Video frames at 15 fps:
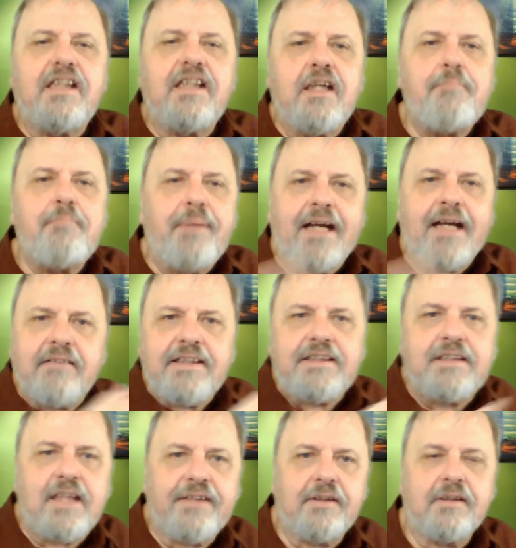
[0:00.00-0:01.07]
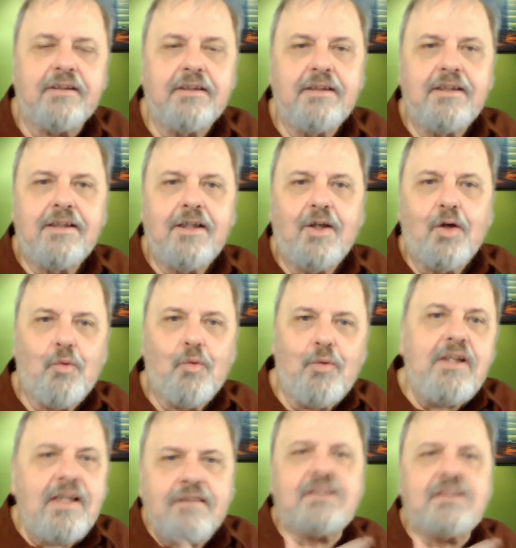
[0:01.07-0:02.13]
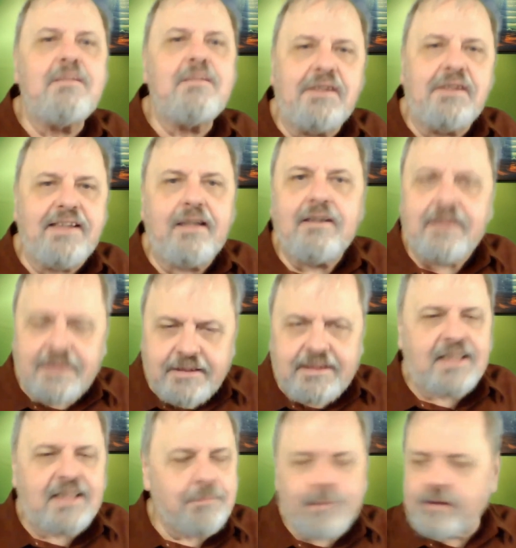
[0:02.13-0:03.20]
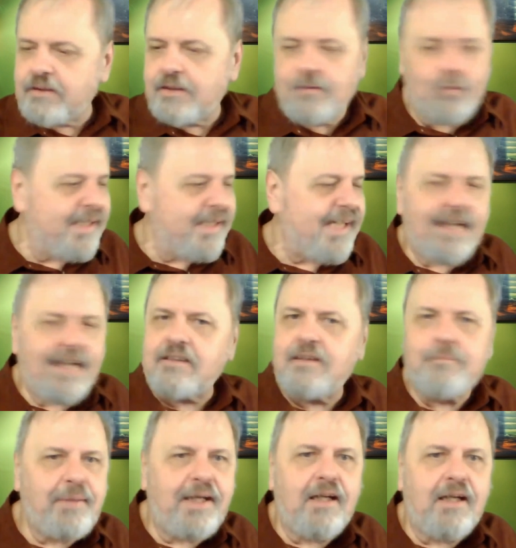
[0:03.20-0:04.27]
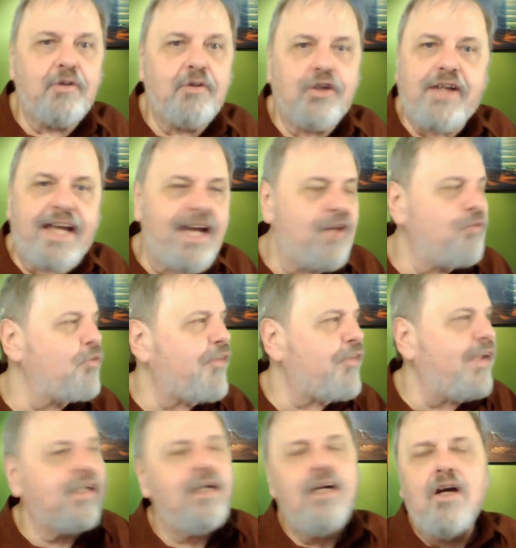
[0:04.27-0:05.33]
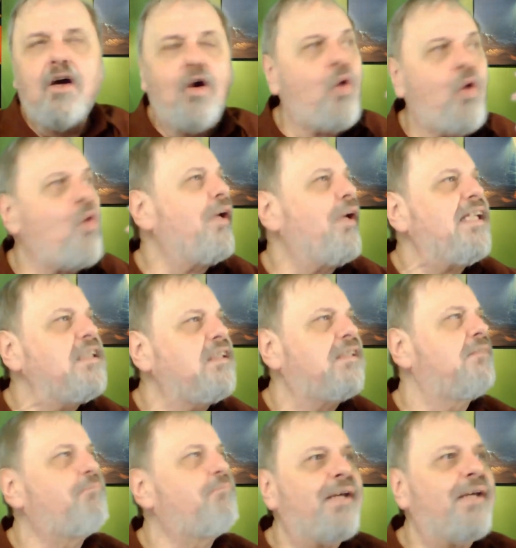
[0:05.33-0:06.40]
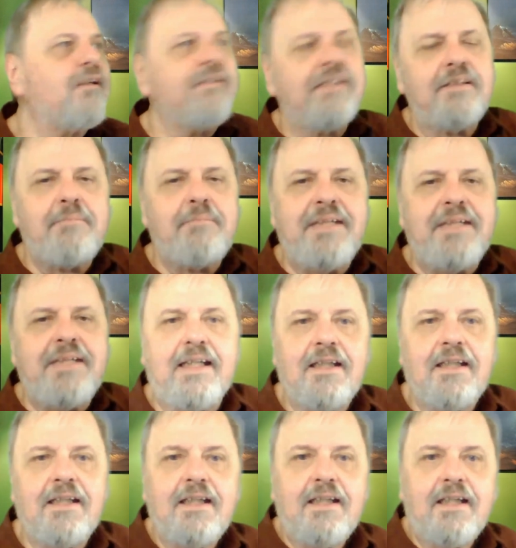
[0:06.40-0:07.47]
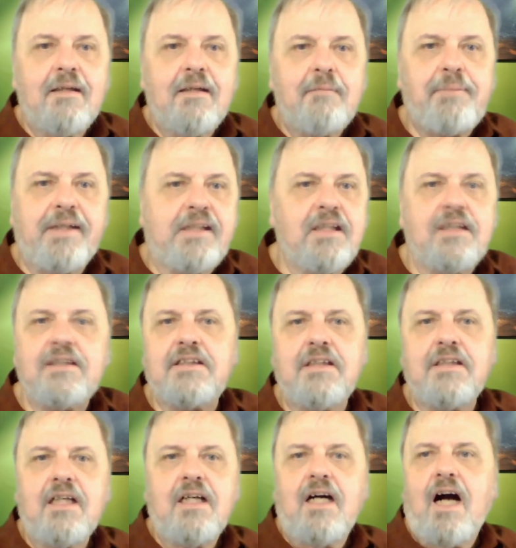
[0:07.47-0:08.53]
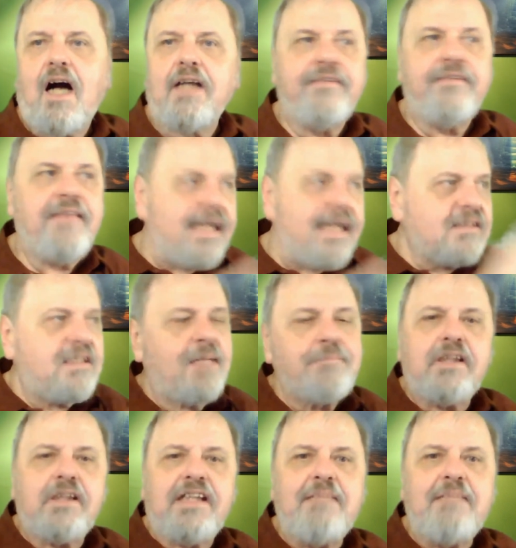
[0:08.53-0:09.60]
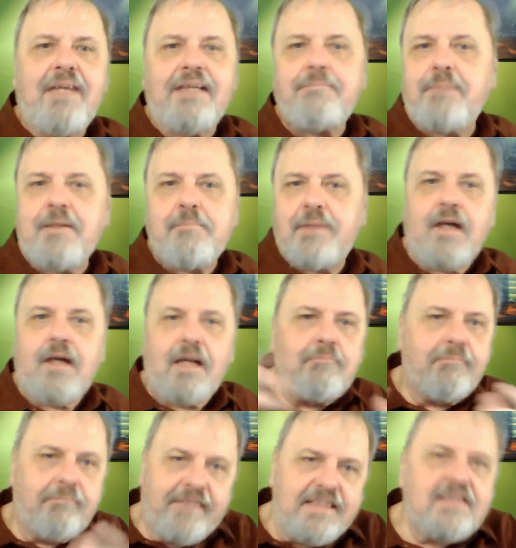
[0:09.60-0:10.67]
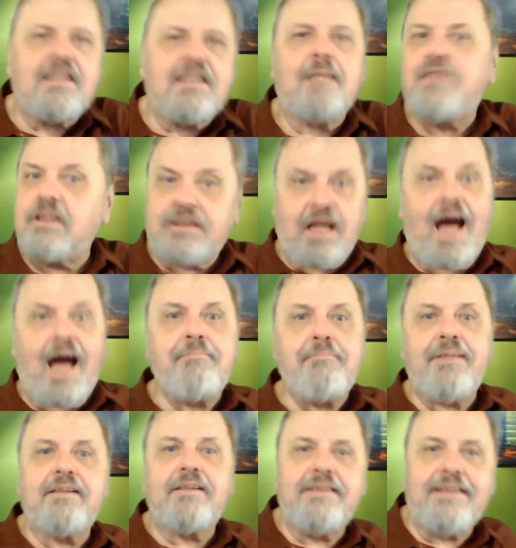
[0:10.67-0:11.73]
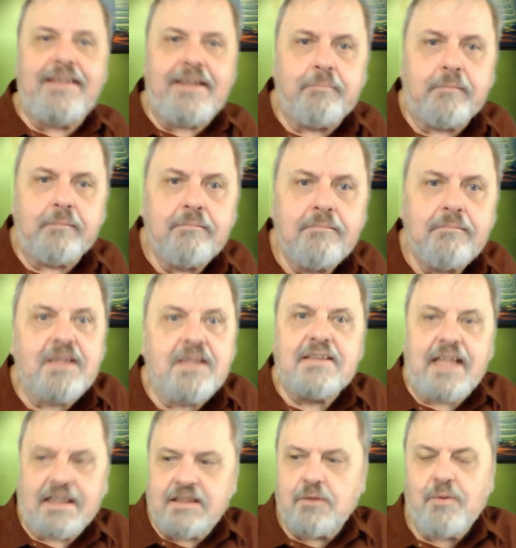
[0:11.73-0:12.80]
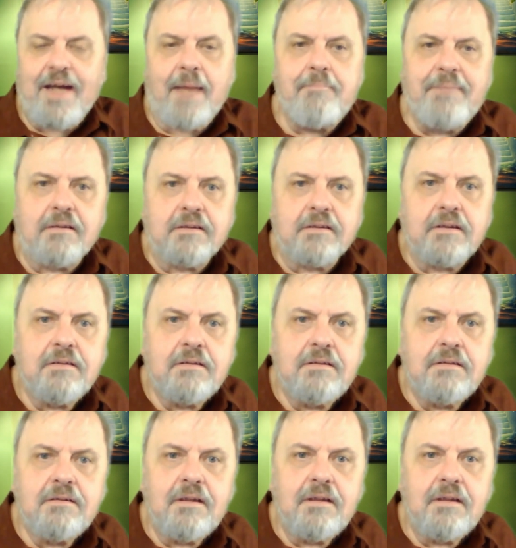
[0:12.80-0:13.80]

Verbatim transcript: us can compare each other. We'll have similarities, yes, but we can't compare. You can't think, oh, he's better than me, because on that subject he may be, but on this subject, I'm better than him, because that's the way I'm built.